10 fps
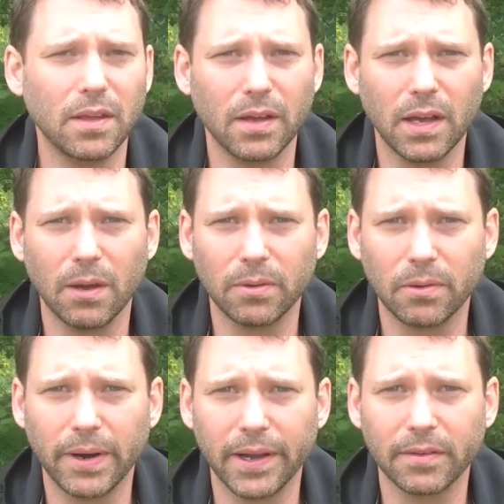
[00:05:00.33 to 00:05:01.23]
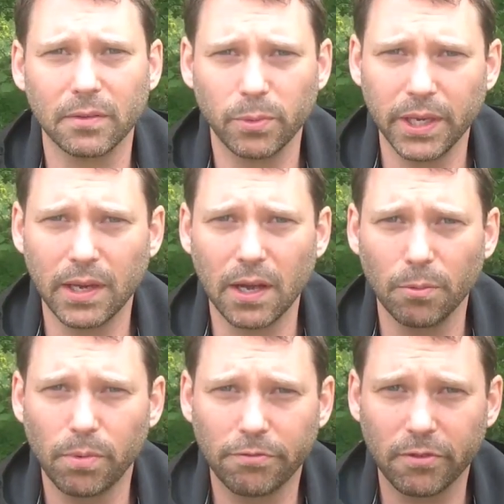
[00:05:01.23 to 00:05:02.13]
the outdoor axe would
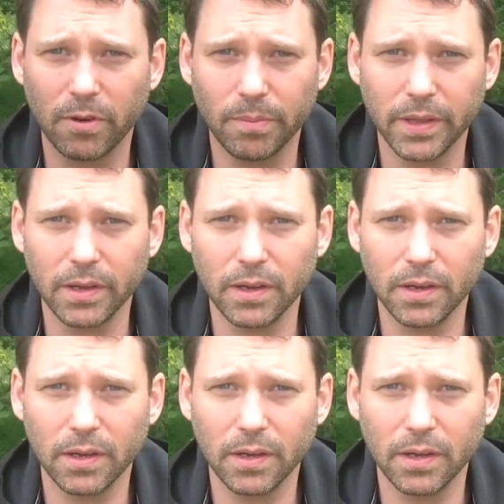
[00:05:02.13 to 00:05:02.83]
outperform the